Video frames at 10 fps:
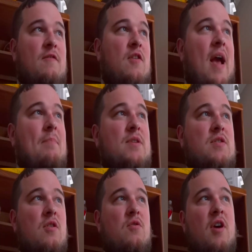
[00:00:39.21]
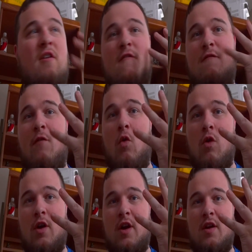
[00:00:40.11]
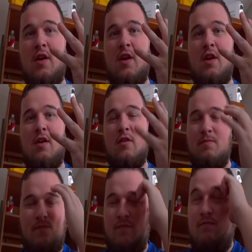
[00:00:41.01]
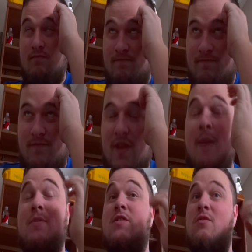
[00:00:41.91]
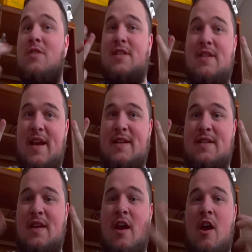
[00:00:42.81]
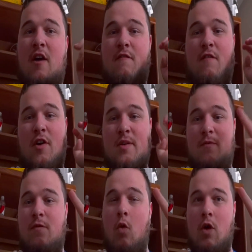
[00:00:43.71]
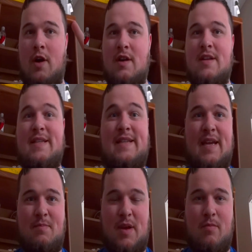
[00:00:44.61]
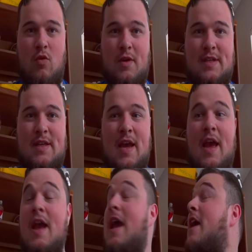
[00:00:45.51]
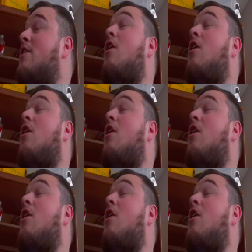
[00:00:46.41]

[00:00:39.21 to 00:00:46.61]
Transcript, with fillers: for episode 4, or episode 6 of volume 4, Tipping Point. And